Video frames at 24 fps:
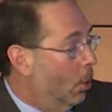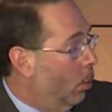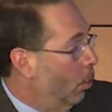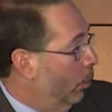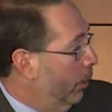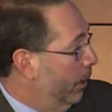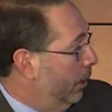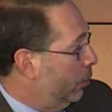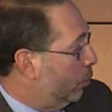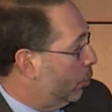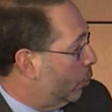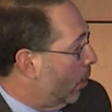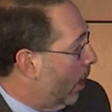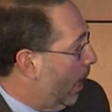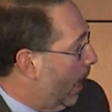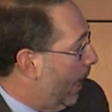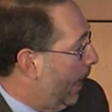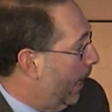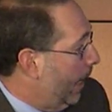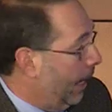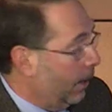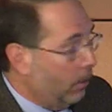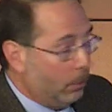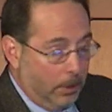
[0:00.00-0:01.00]
We
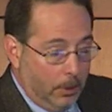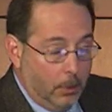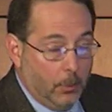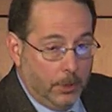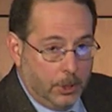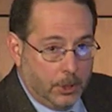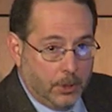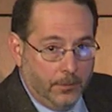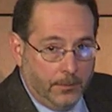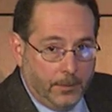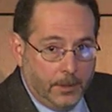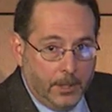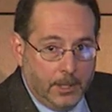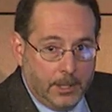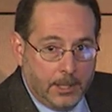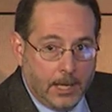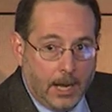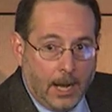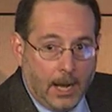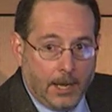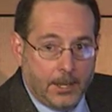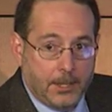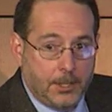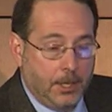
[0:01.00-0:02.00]
try, which are very
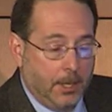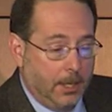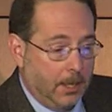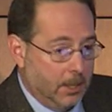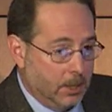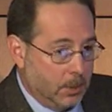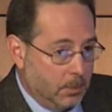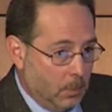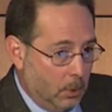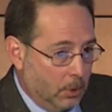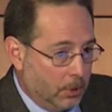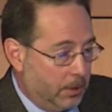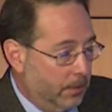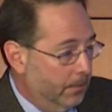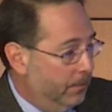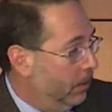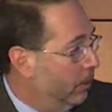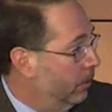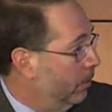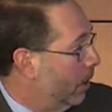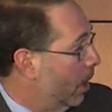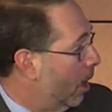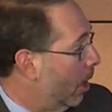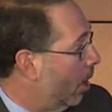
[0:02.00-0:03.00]
toxic, as most of
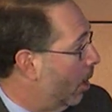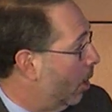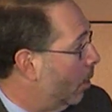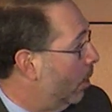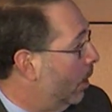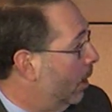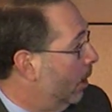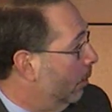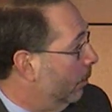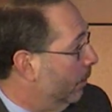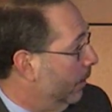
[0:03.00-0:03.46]
you know.